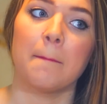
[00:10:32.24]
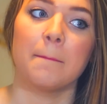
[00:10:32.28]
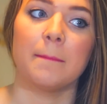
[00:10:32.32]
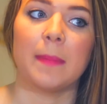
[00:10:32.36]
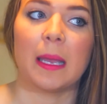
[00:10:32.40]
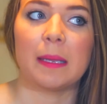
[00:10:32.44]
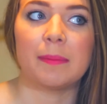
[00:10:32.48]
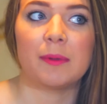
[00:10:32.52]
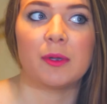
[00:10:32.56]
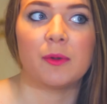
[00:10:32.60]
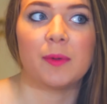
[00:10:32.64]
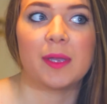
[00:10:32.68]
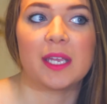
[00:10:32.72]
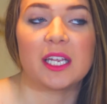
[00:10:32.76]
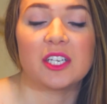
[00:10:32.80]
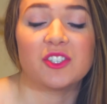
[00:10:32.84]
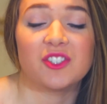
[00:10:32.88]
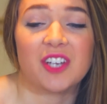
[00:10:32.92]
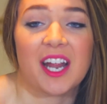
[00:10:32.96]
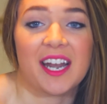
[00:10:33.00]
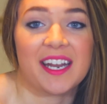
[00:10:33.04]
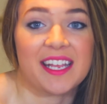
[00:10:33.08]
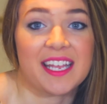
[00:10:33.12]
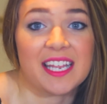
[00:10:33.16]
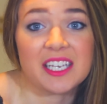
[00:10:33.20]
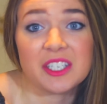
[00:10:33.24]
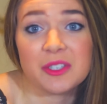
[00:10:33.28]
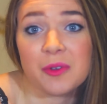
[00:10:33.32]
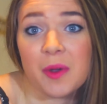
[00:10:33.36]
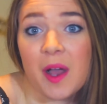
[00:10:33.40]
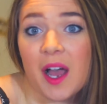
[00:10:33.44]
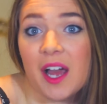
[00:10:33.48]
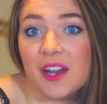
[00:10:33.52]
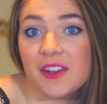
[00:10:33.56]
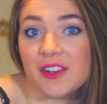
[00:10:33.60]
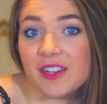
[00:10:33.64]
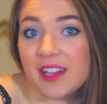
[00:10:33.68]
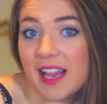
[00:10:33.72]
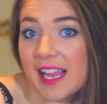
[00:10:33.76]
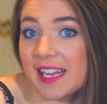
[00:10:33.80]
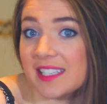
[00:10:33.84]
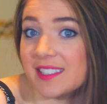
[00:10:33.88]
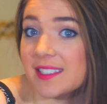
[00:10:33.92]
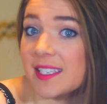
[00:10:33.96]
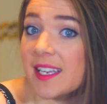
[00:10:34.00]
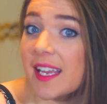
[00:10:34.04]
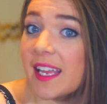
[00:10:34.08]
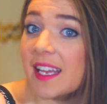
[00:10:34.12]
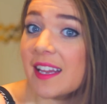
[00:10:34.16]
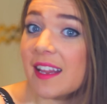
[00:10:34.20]
Maybe we can try to get to 100
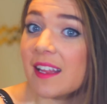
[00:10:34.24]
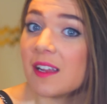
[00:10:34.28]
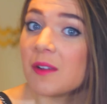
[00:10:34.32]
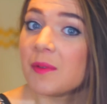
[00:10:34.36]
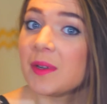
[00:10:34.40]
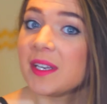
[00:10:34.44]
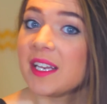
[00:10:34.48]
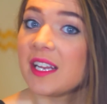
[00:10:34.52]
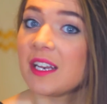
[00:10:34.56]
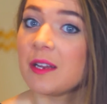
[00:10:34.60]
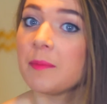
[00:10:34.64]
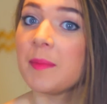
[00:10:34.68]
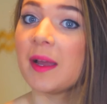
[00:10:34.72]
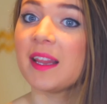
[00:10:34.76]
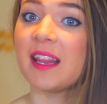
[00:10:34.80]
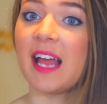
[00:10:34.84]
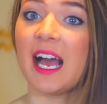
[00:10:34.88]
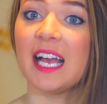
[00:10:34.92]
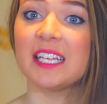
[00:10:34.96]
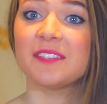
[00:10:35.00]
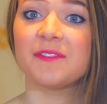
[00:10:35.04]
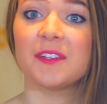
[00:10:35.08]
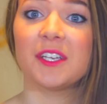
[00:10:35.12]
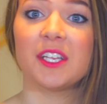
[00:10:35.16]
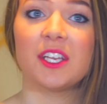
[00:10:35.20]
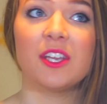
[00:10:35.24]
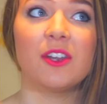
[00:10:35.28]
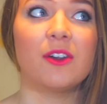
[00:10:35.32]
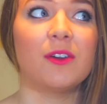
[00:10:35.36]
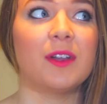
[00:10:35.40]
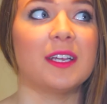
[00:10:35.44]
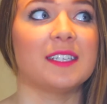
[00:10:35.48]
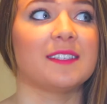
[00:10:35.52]
likes again like we did in my last video.